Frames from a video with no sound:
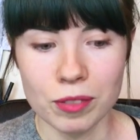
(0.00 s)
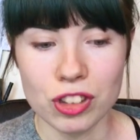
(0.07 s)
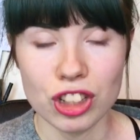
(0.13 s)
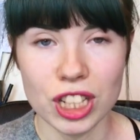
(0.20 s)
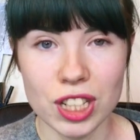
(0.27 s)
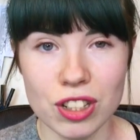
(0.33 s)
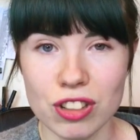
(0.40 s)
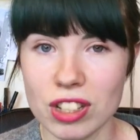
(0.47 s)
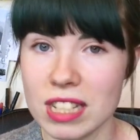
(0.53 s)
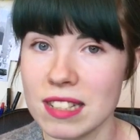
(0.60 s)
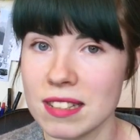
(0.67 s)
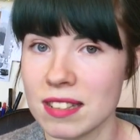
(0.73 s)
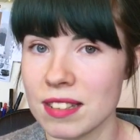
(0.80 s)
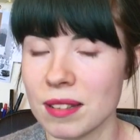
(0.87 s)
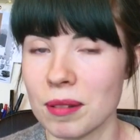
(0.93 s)
Change
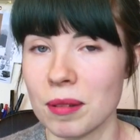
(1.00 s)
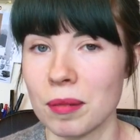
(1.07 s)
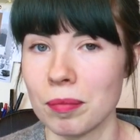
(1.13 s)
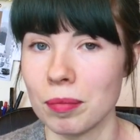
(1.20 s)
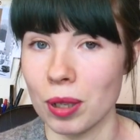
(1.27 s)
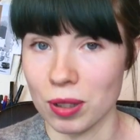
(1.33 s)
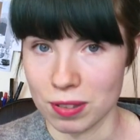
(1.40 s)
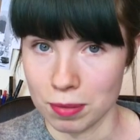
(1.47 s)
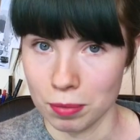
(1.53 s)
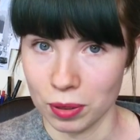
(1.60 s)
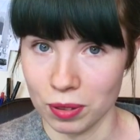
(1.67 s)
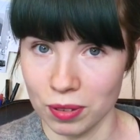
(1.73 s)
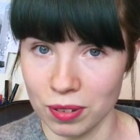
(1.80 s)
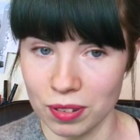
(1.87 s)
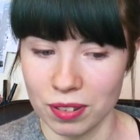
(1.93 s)
is
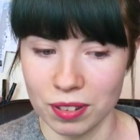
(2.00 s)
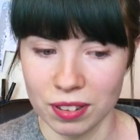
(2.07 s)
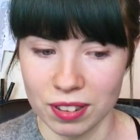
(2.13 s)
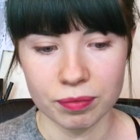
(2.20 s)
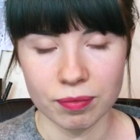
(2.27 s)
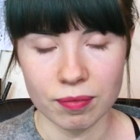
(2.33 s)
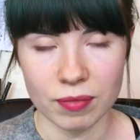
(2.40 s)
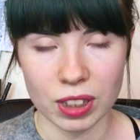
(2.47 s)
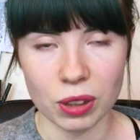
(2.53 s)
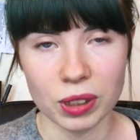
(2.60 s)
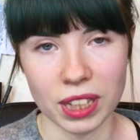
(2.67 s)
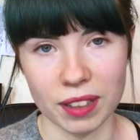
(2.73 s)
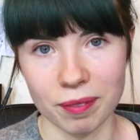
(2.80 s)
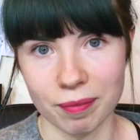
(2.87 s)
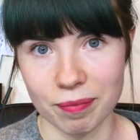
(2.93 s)
possible.
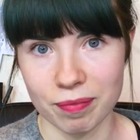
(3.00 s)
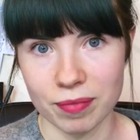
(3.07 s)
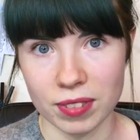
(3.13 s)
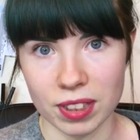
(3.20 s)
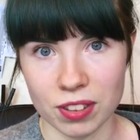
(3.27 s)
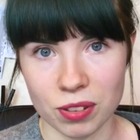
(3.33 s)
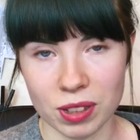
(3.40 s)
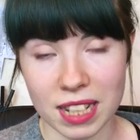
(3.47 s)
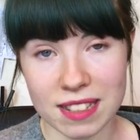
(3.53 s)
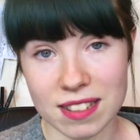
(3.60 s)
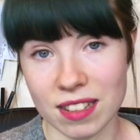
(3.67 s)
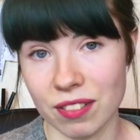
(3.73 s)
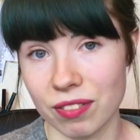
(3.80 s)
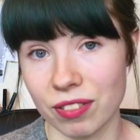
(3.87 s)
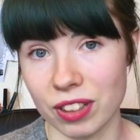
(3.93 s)
Okay, so that's
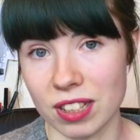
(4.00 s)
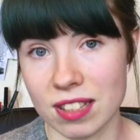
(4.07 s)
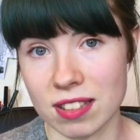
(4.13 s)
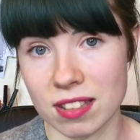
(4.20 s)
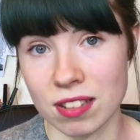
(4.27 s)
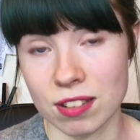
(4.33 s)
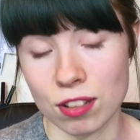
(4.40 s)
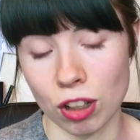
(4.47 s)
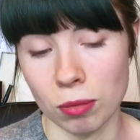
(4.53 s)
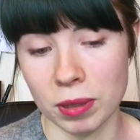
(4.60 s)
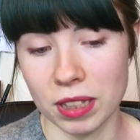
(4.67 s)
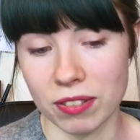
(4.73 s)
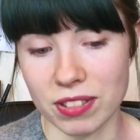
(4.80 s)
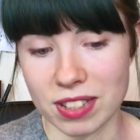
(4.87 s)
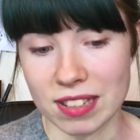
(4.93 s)
it for this
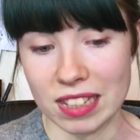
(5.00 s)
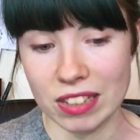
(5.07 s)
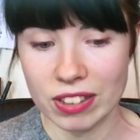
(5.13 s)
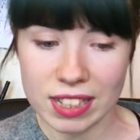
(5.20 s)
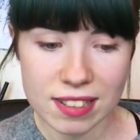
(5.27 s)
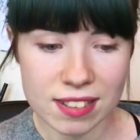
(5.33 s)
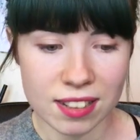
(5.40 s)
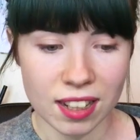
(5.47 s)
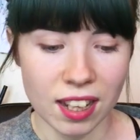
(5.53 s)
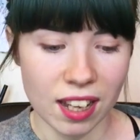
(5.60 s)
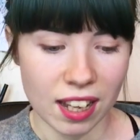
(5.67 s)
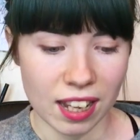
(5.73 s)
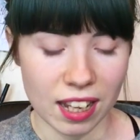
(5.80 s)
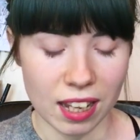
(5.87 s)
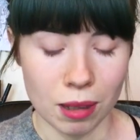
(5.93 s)
installment of the series.
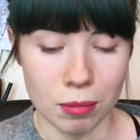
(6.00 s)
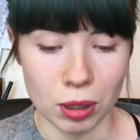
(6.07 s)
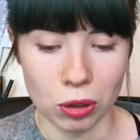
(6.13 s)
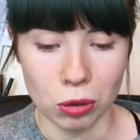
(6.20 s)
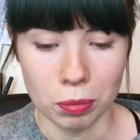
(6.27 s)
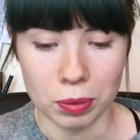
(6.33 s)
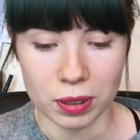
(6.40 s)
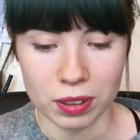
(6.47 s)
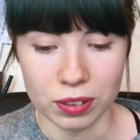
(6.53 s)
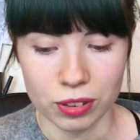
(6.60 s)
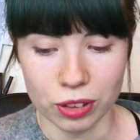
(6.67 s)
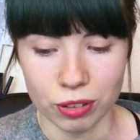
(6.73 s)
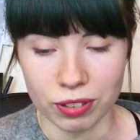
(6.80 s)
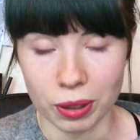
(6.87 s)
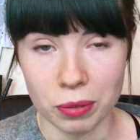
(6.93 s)
I hope that
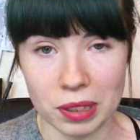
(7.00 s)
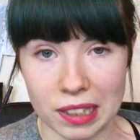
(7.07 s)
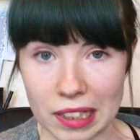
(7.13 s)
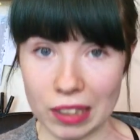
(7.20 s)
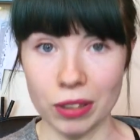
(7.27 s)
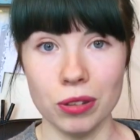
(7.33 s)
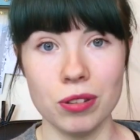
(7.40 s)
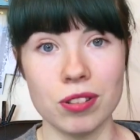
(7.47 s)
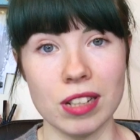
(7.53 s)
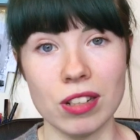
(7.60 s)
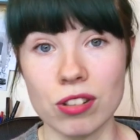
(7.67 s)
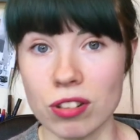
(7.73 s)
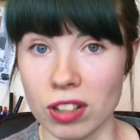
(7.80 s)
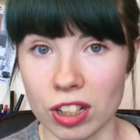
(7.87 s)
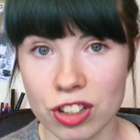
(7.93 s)
you found it a good
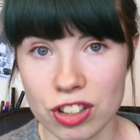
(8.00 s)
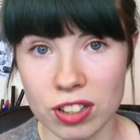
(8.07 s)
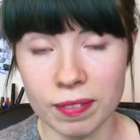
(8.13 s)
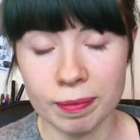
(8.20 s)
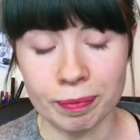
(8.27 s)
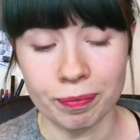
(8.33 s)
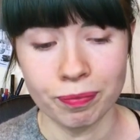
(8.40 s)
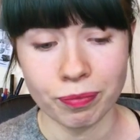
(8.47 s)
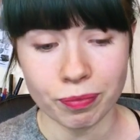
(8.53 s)
introduction.